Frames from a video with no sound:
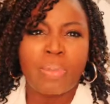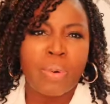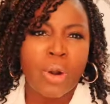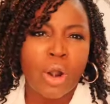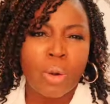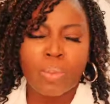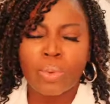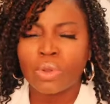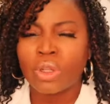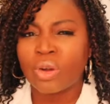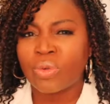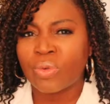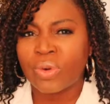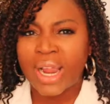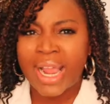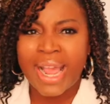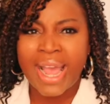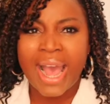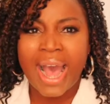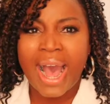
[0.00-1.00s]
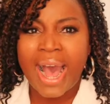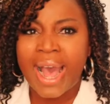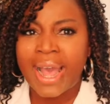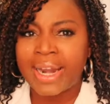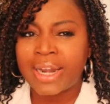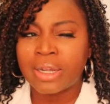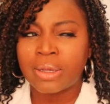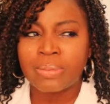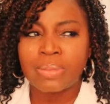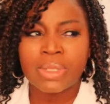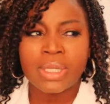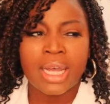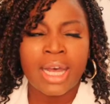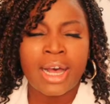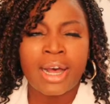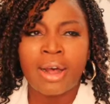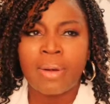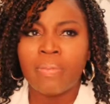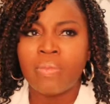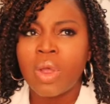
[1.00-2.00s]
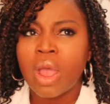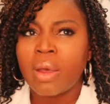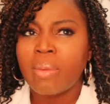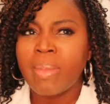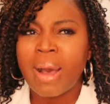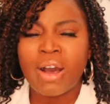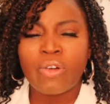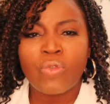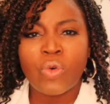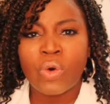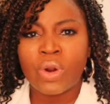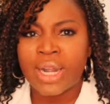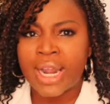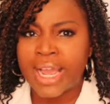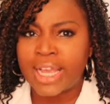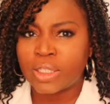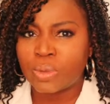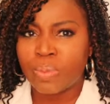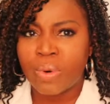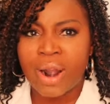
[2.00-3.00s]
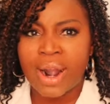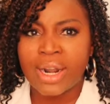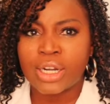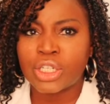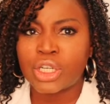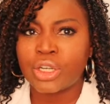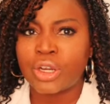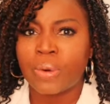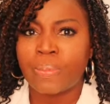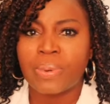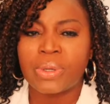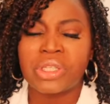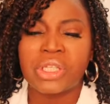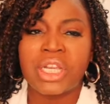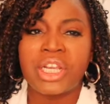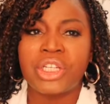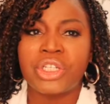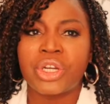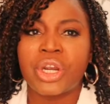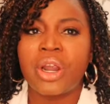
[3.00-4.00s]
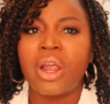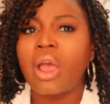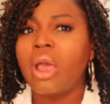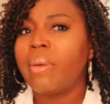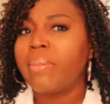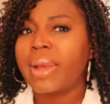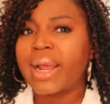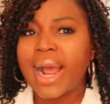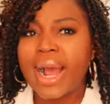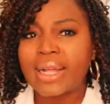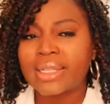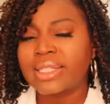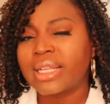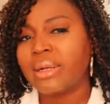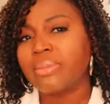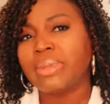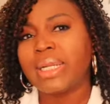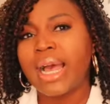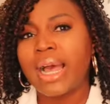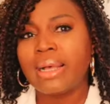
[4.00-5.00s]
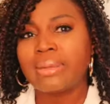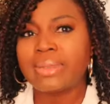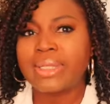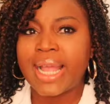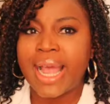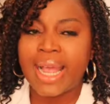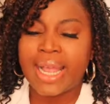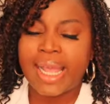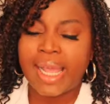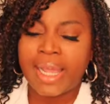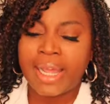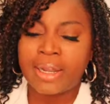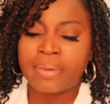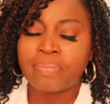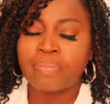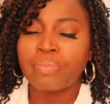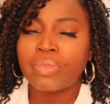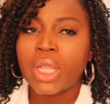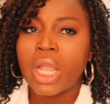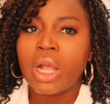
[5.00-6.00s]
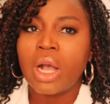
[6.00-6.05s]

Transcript: purple or red items about 4 days prior to your procedure, because sometimes that can